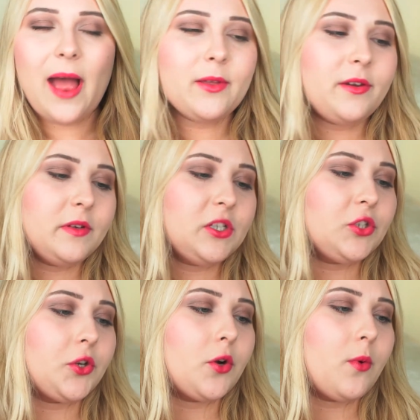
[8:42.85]
I'm not even
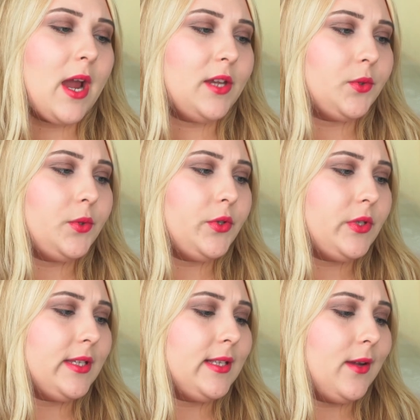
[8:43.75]
sure why I don't
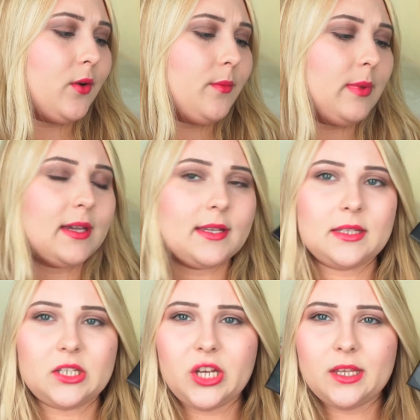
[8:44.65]
use the sleek one,
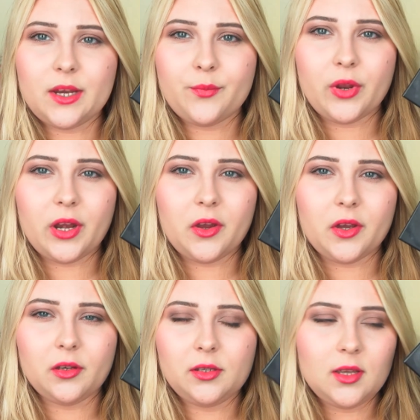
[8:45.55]
because the shades are pretty
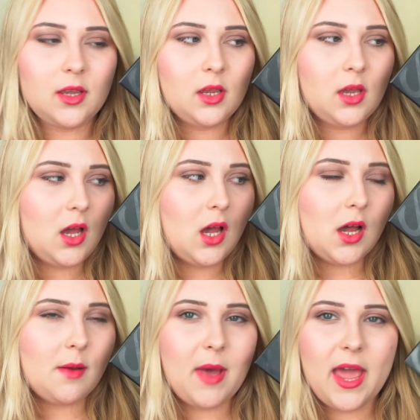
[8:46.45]
good.
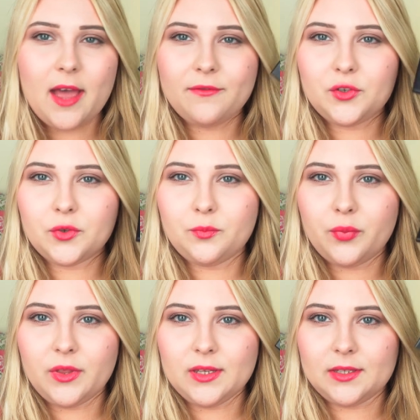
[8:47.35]
I have to
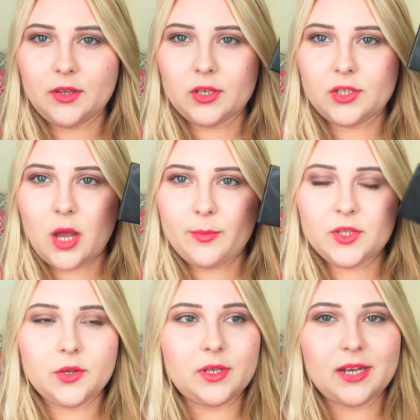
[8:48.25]
put this on top
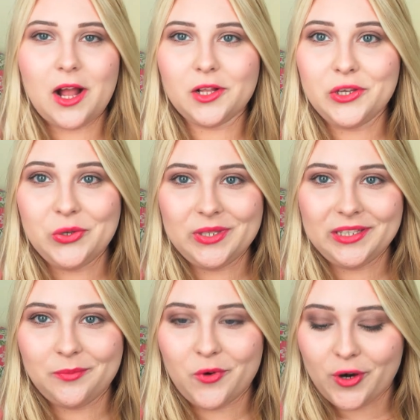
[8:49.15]
so that I'll use
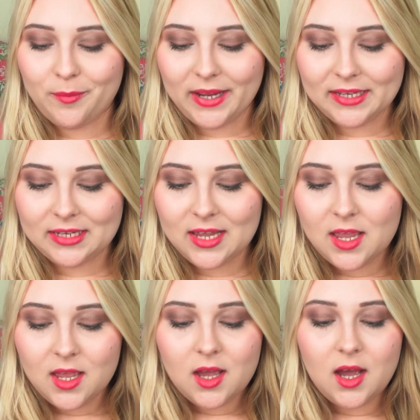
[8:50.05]
it more, but
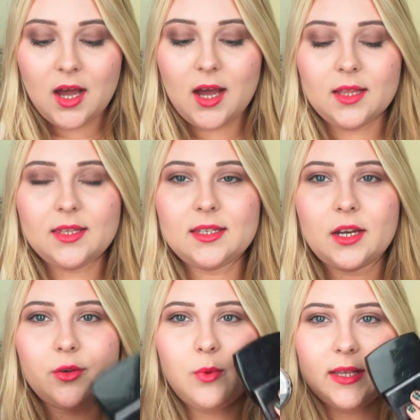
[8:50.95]
these
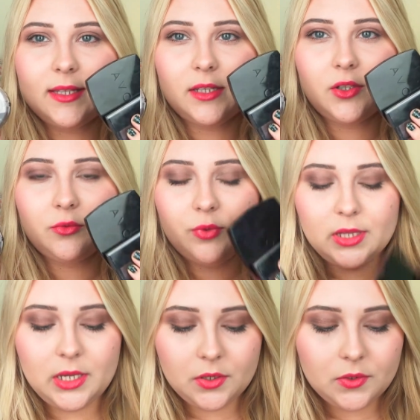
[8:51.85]
are the ones I don't
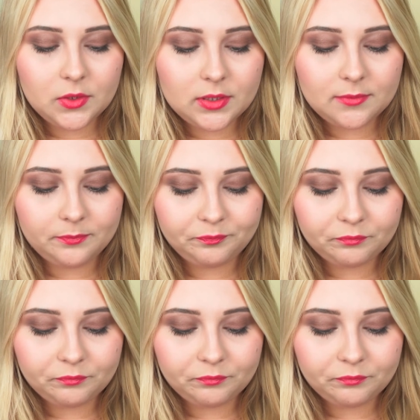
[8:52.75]
really use.